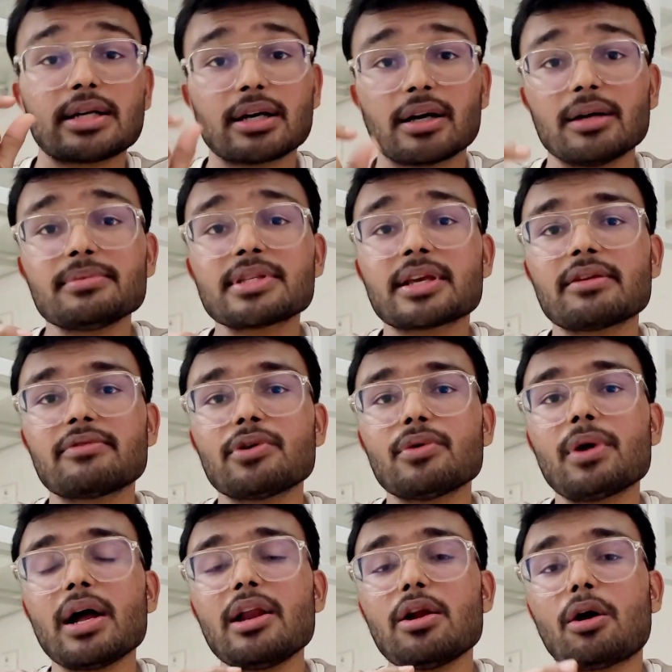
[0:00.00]
terms give
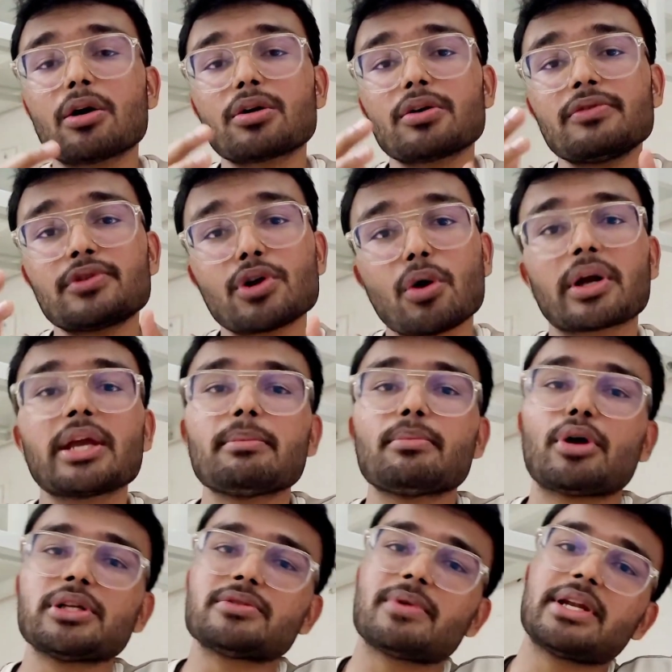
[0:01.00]
you a lot of
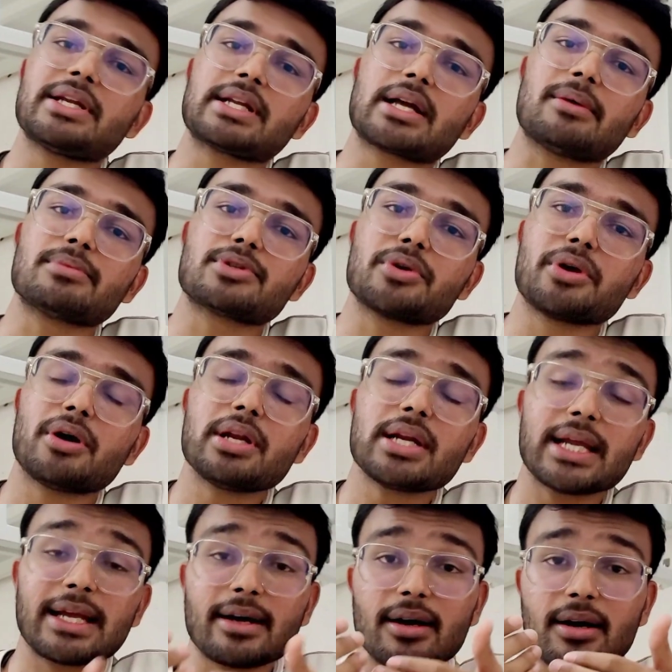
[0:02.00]
talking points when it comes to
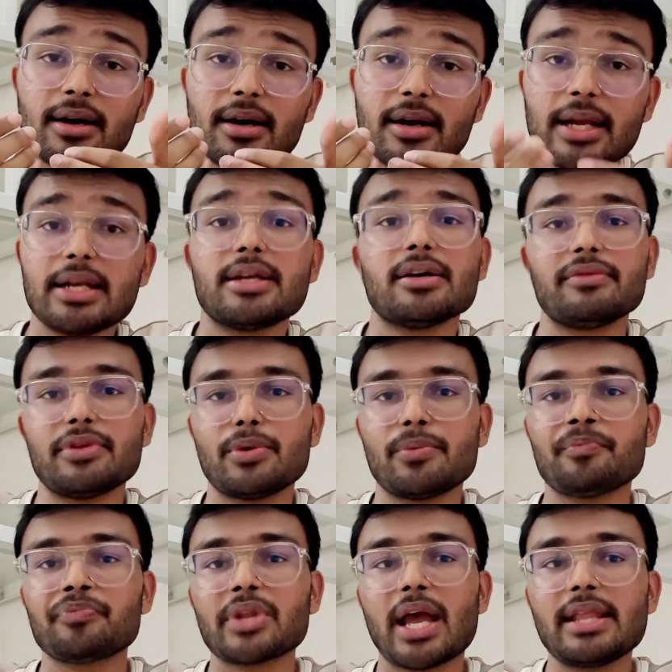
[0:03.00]
your interview.